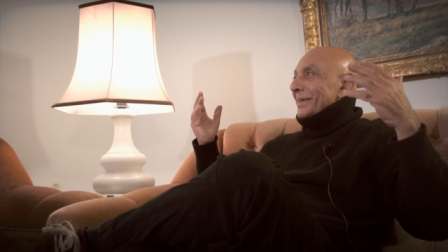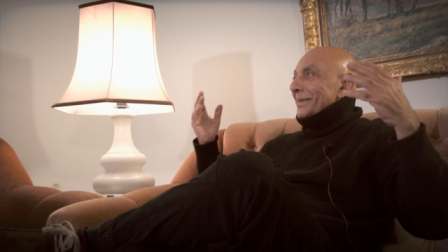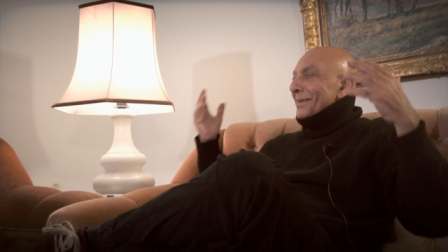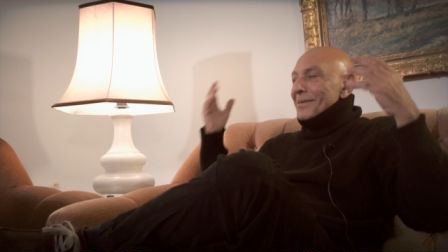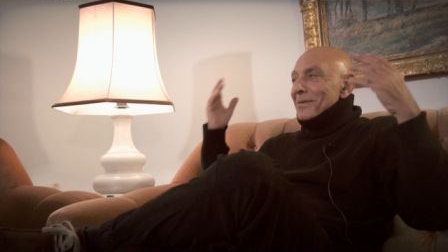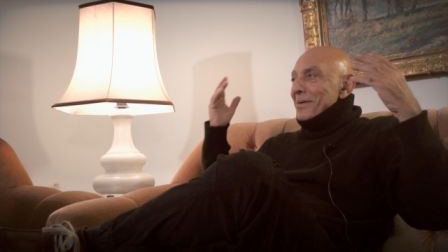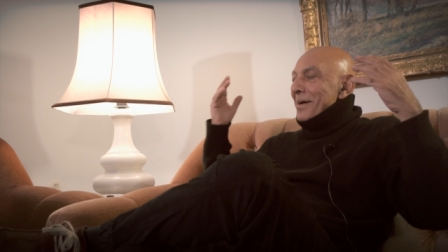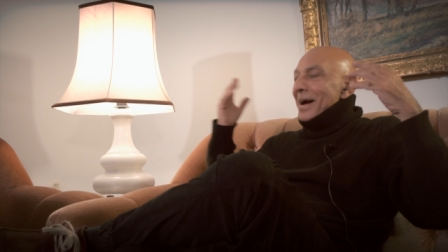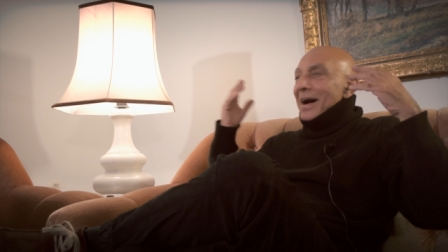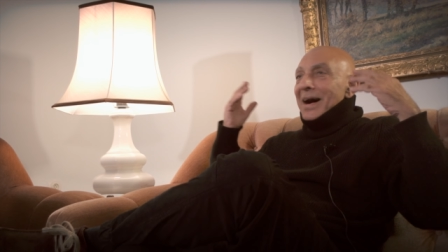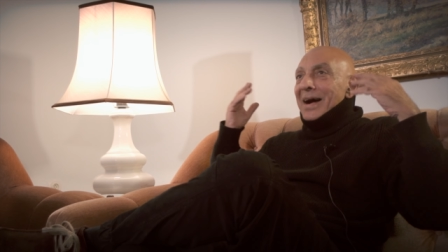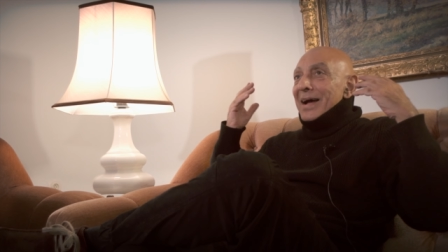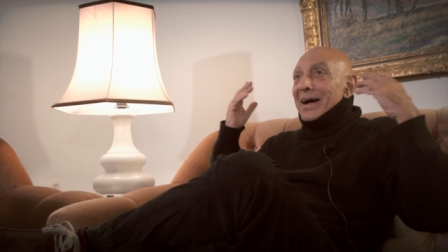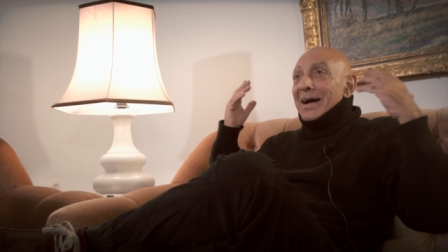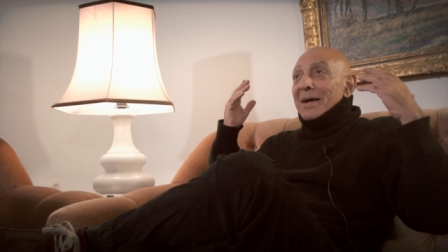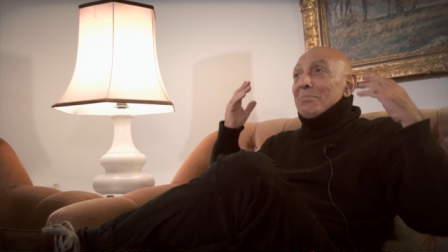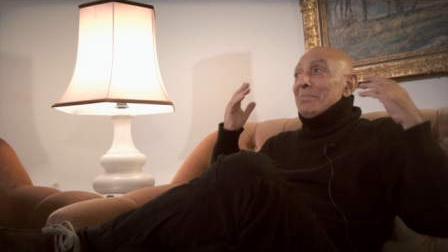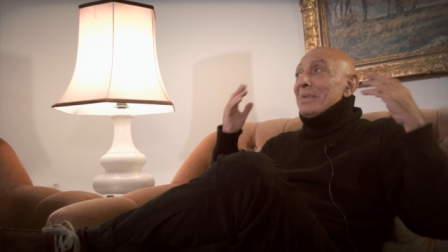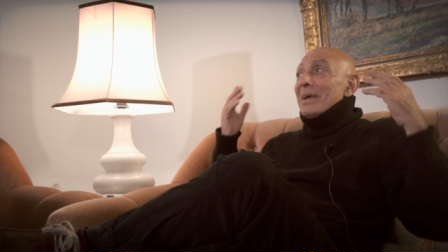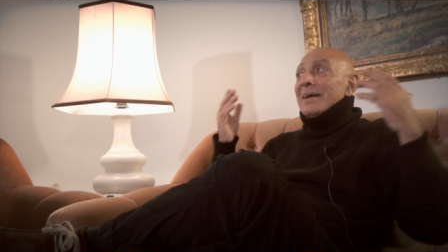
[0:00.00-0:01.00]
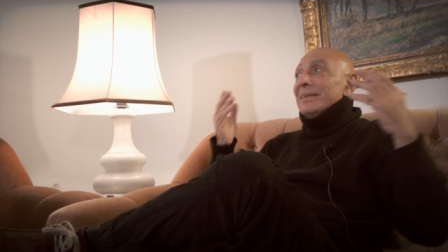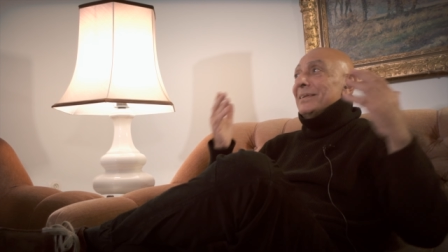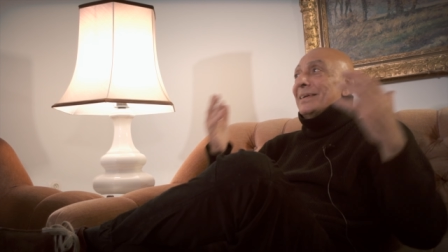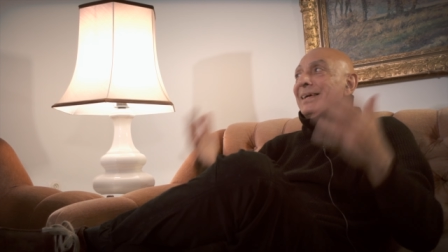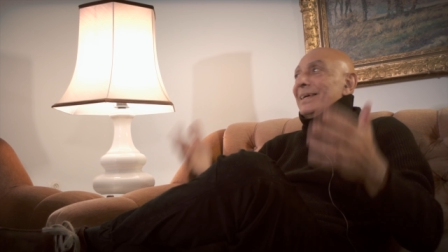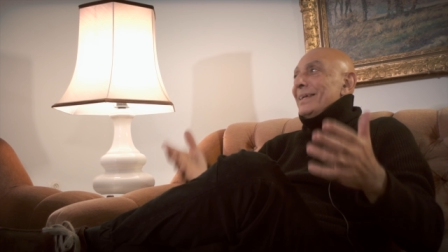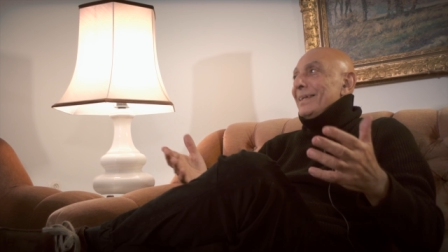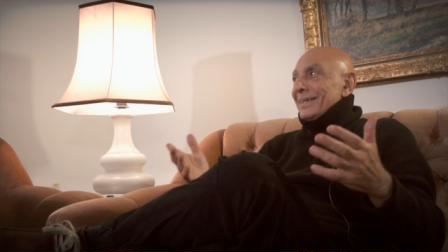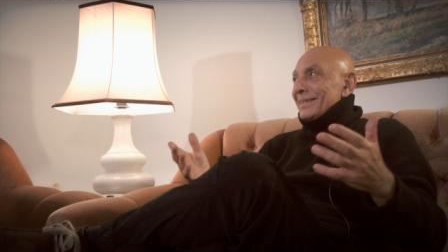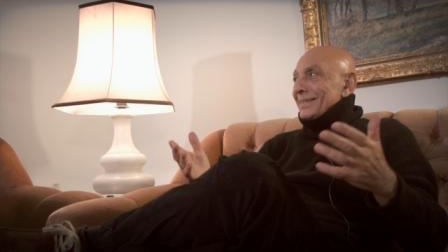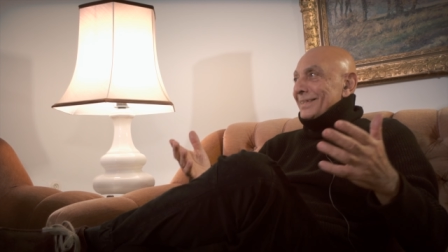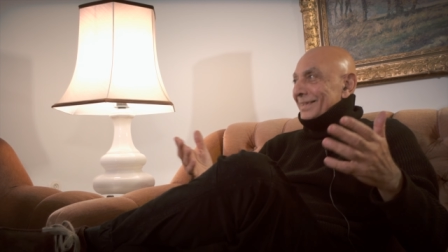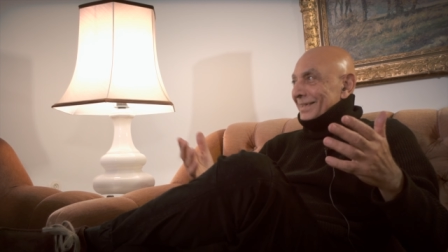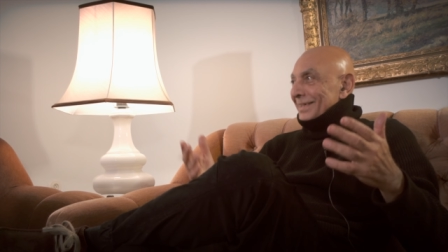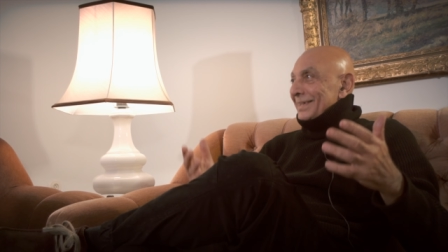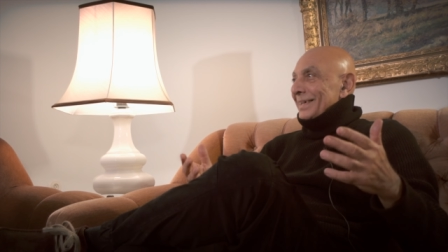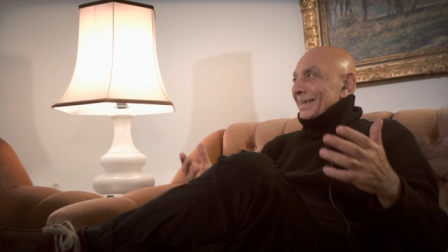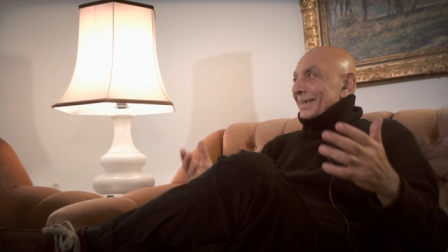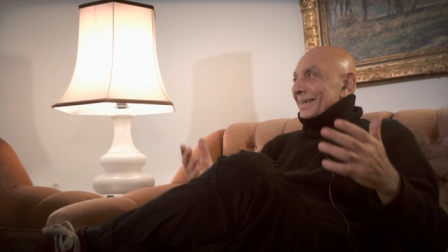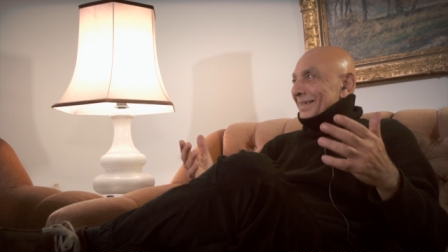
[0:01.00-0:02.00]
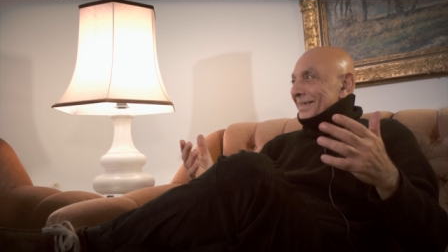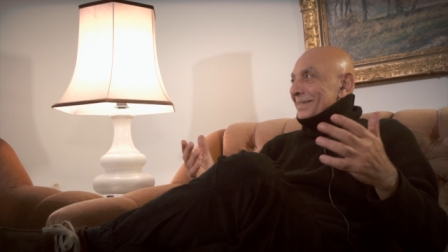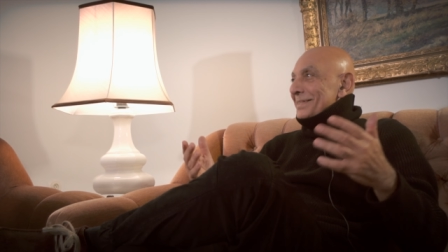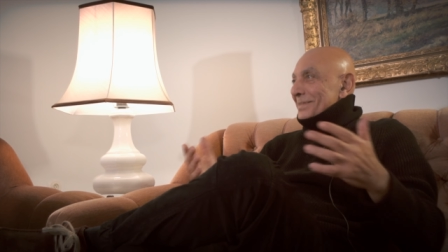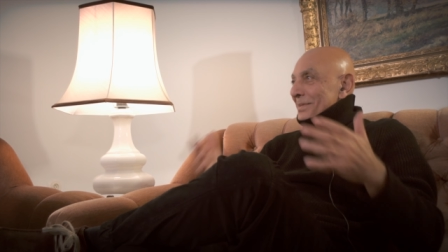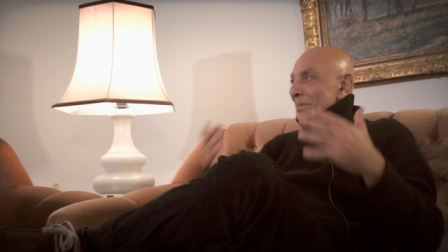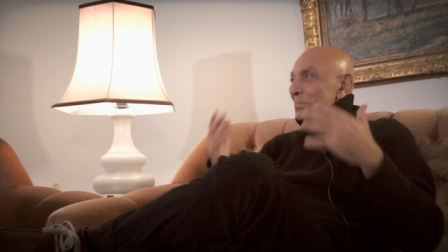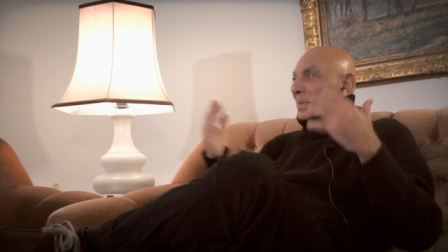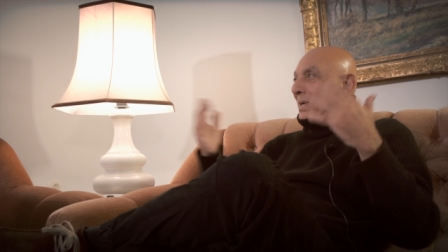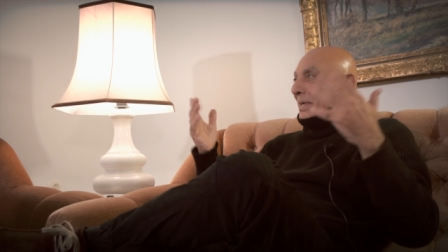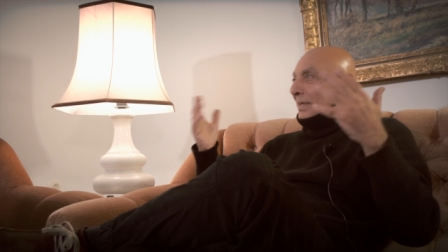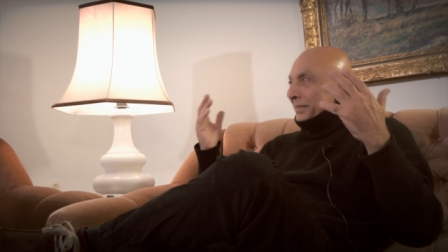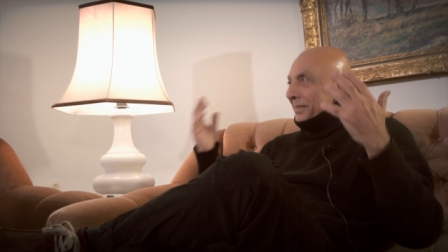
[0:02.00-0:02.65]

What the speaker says: no, I am not in it. Somebody